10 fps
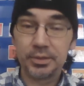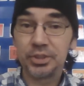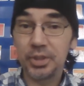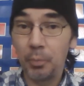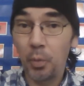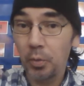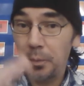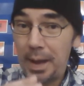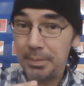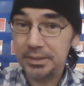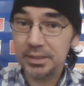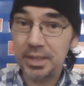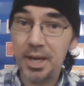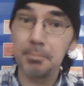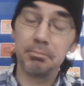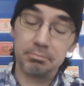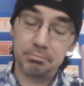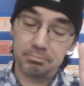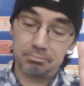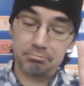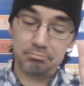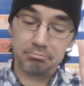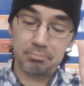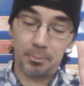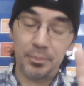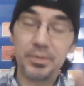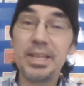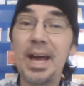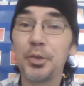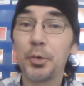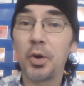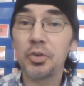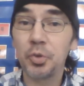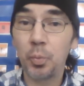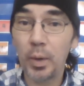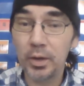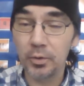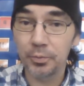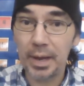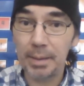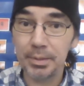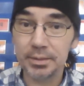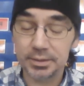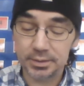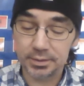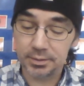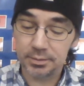Some more rabbits come. Now there are 12 rabbits.